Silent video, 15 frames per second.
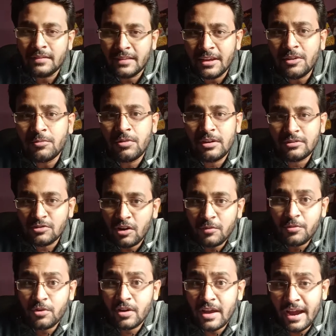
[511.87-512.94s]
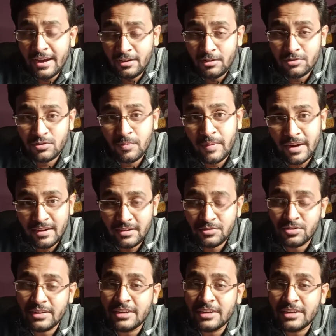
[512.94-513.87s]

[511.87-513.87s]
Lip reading: the influence of your guide also matters.